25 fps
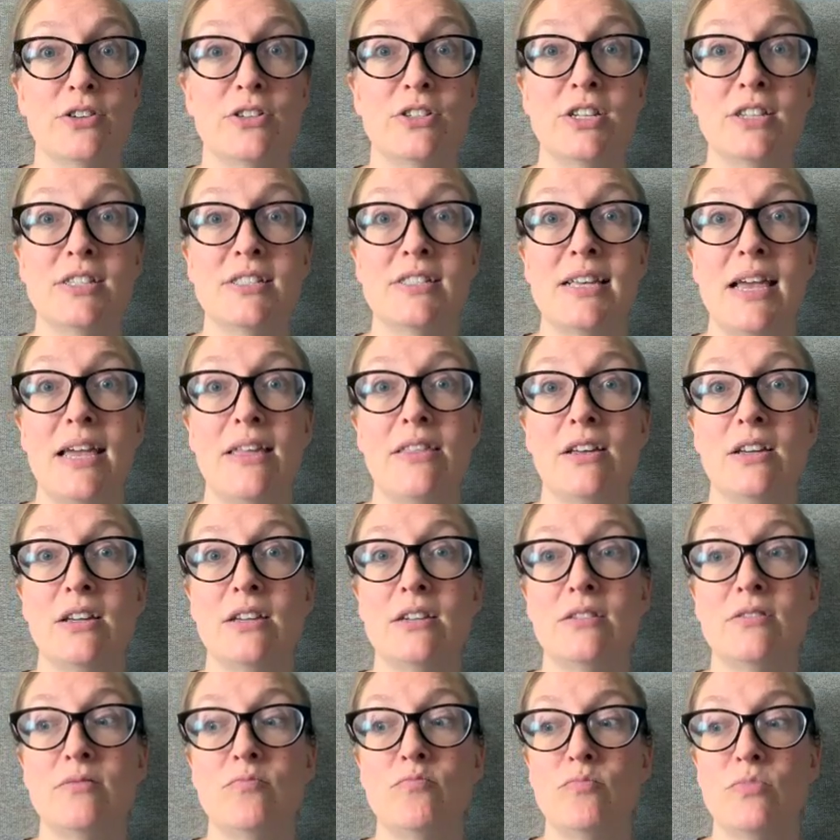to say
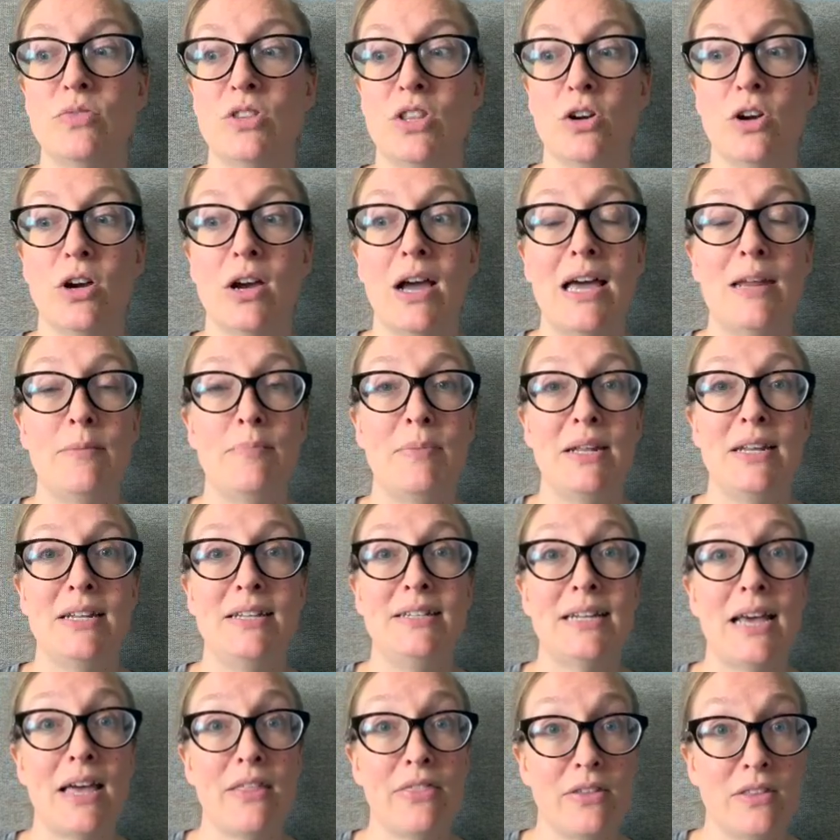that there had been a
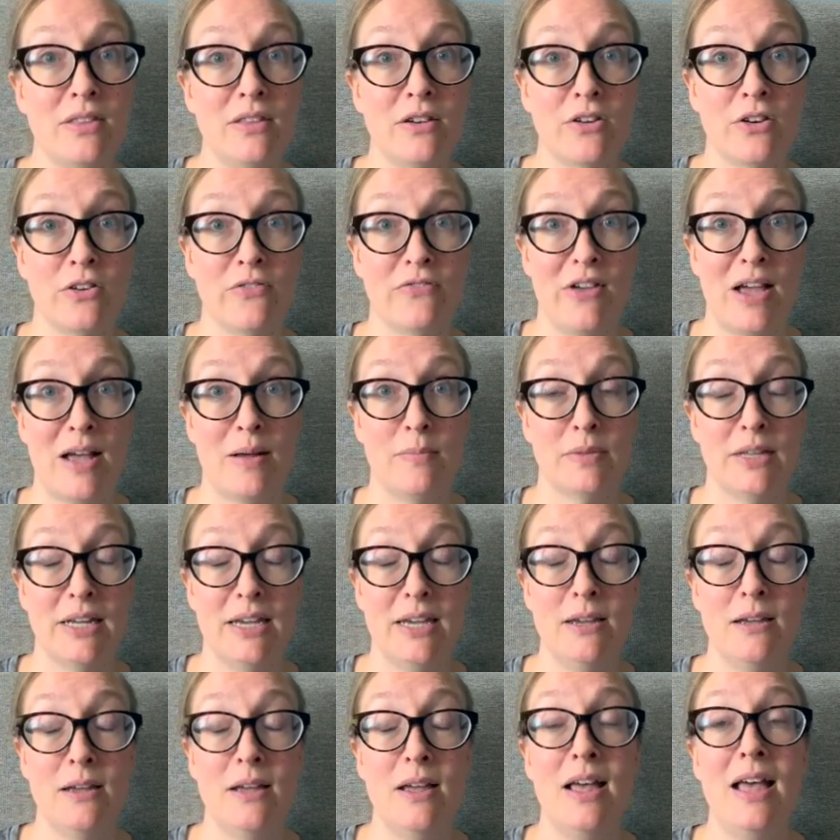death in her
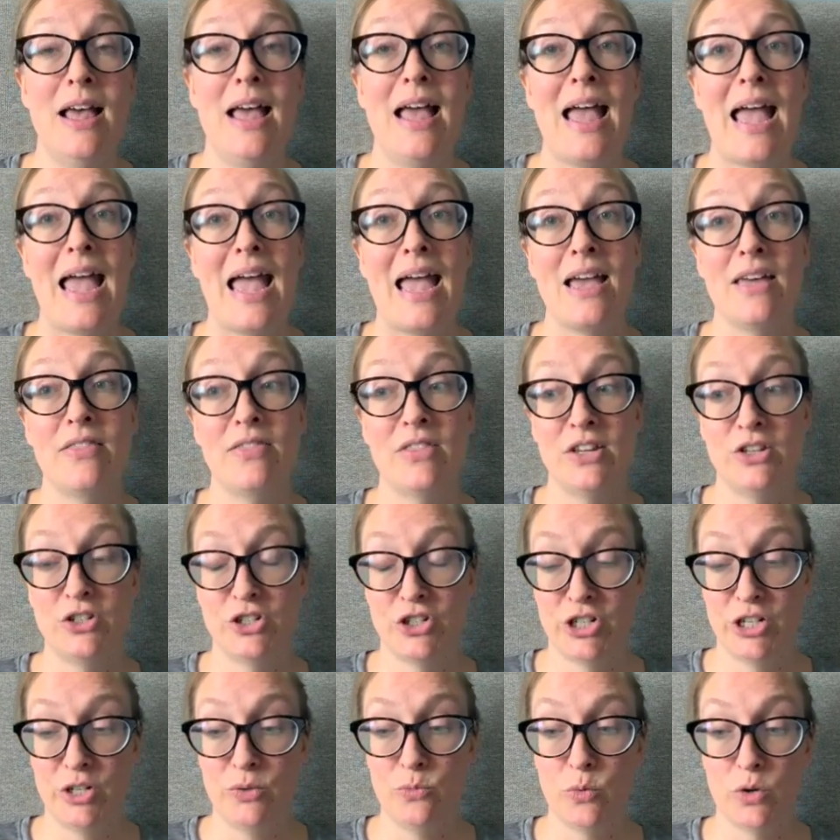family and that
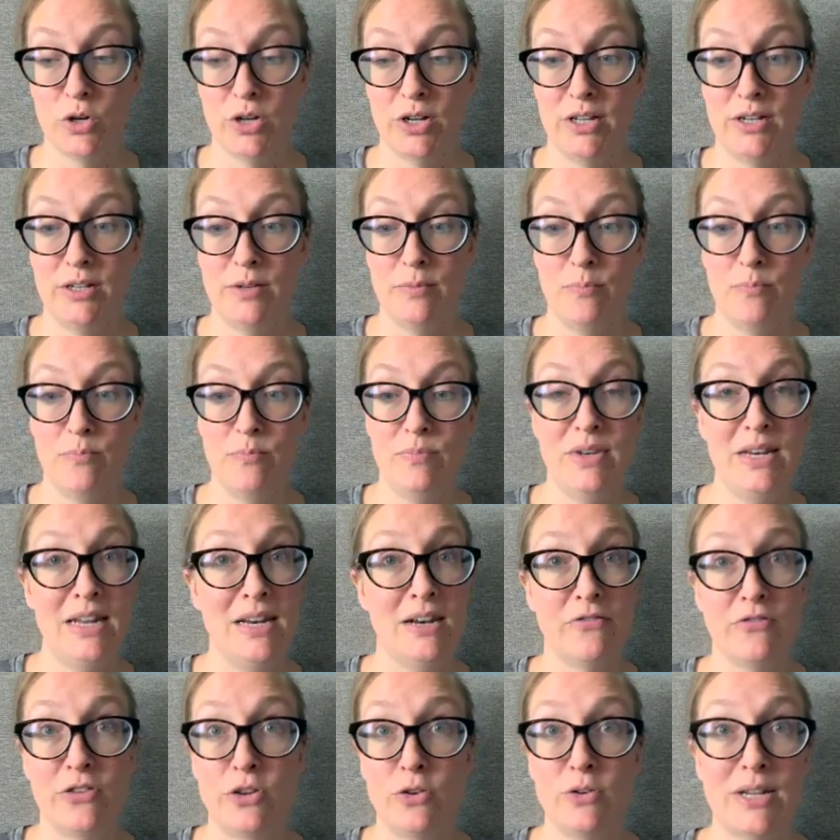she would need
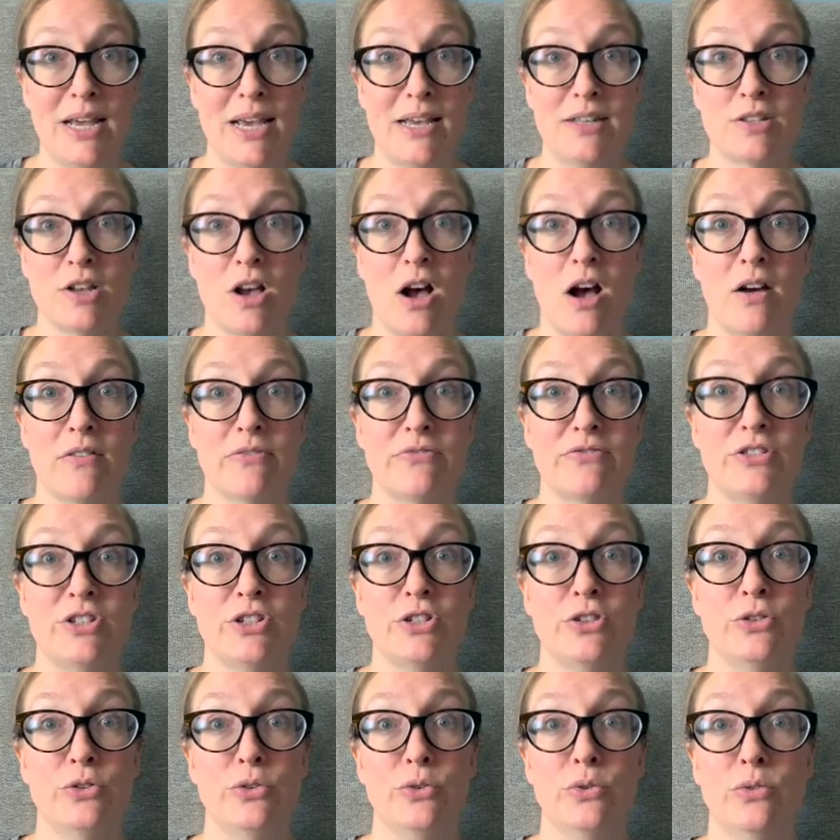a few days off
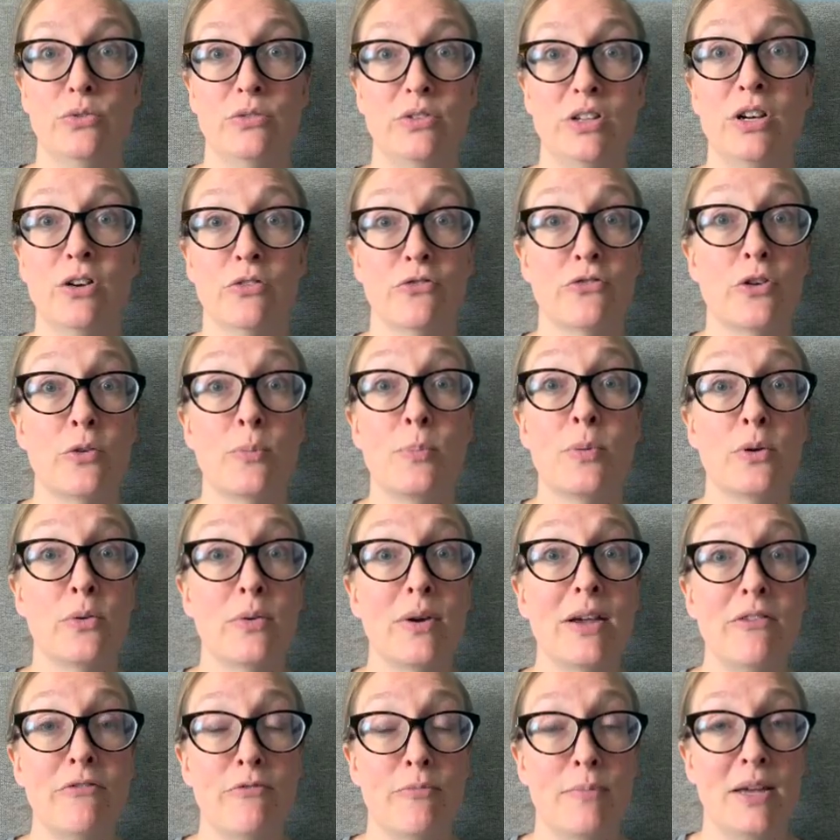for
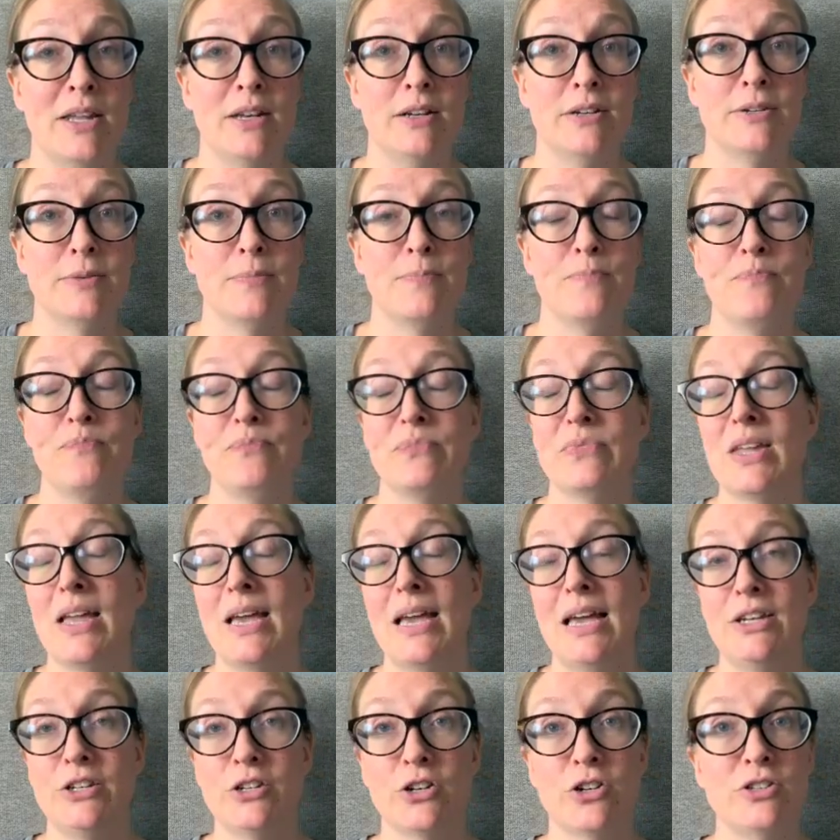bereavement.
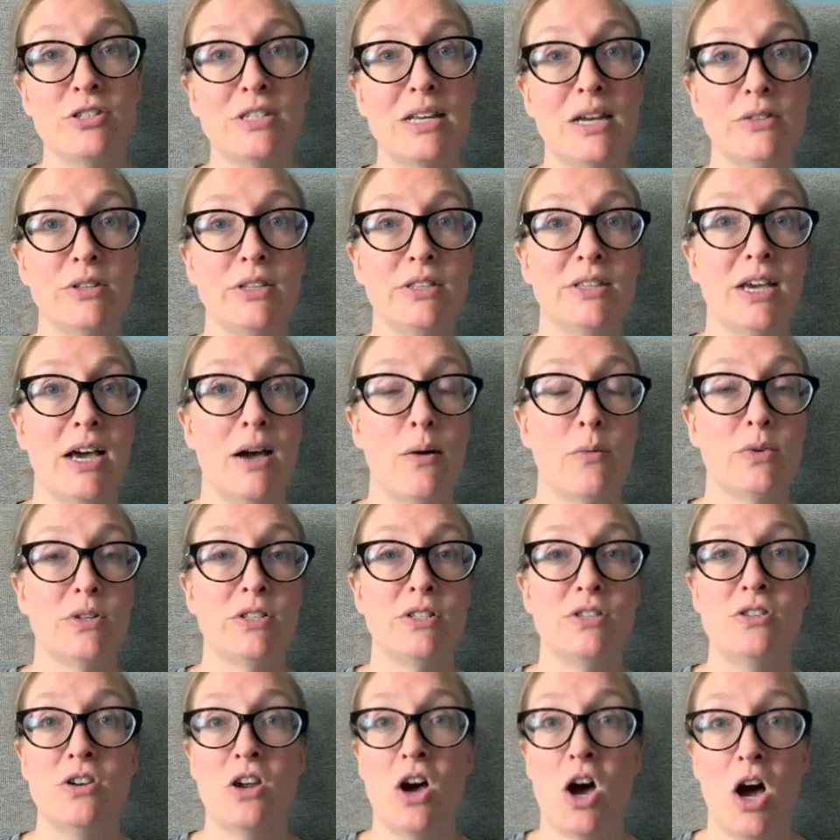It turns out that that was
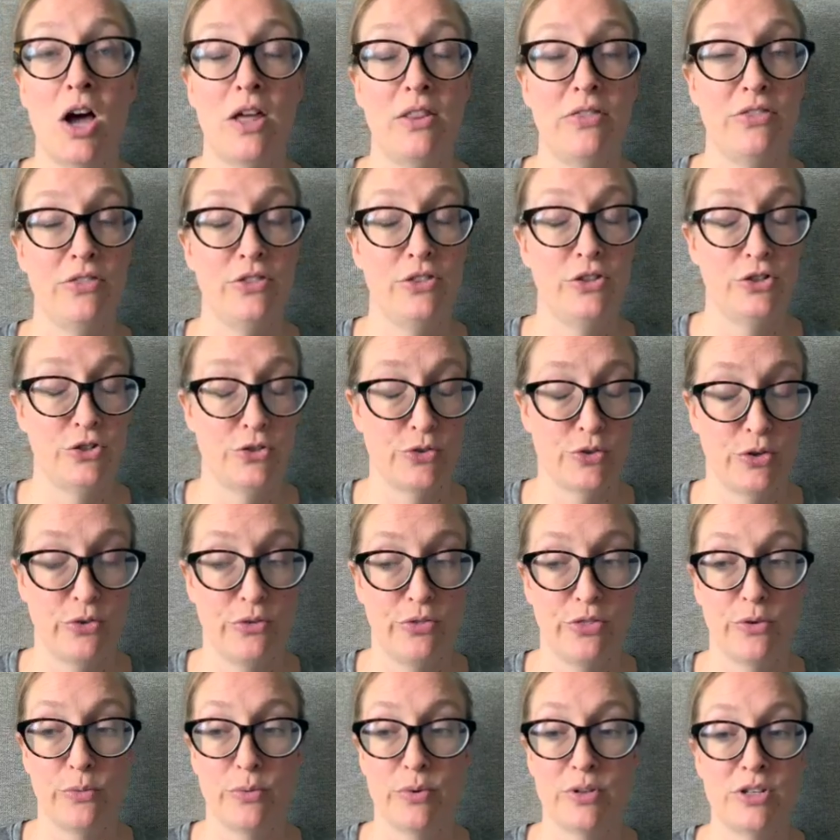not the
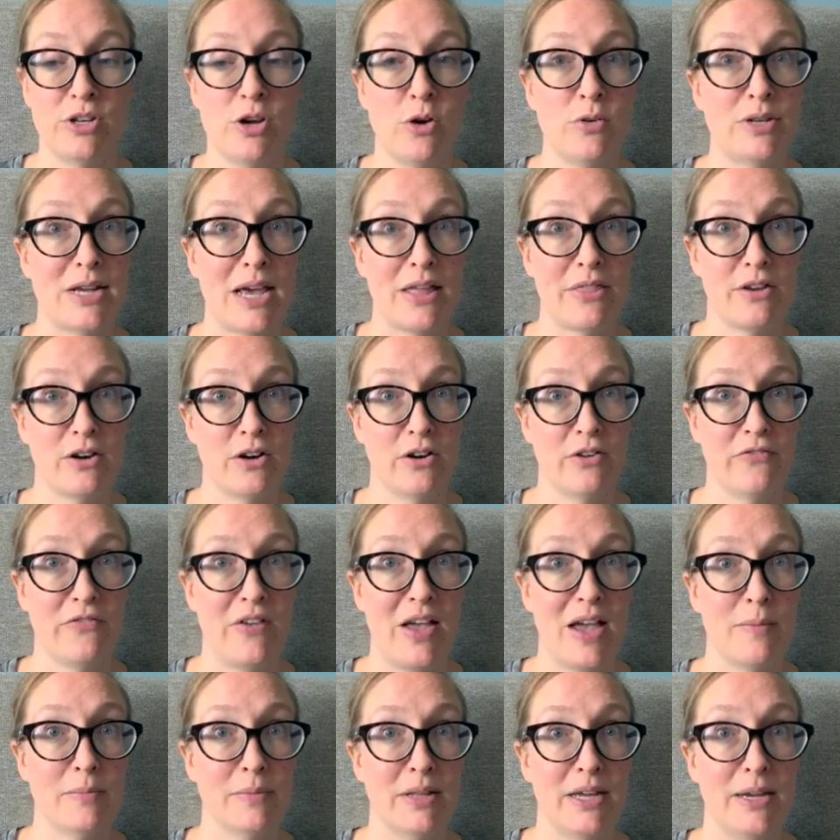truth. There was no death in her
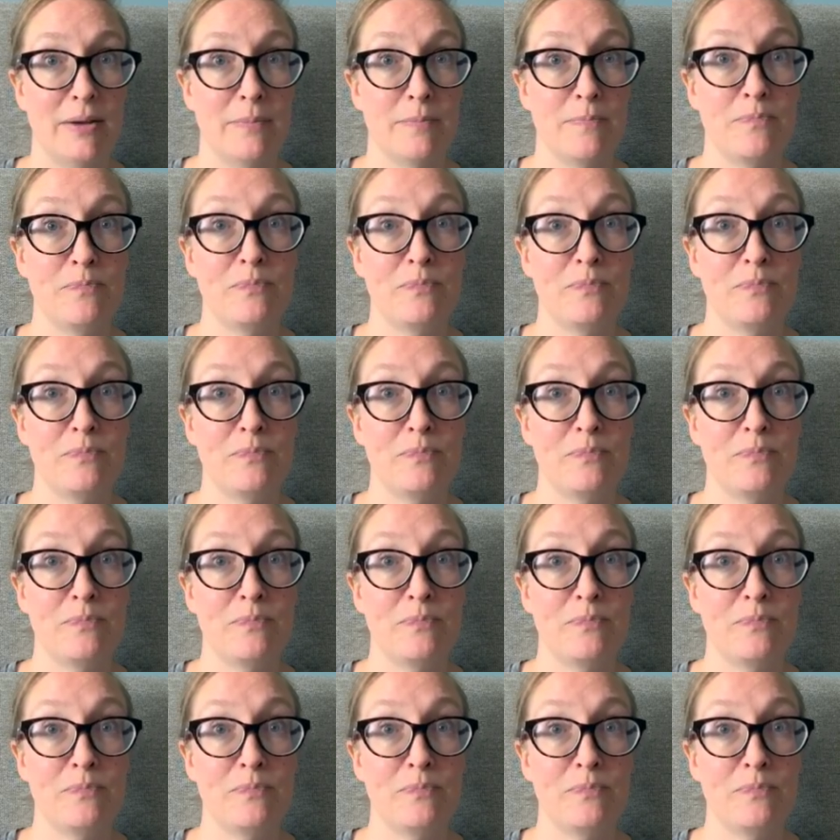family.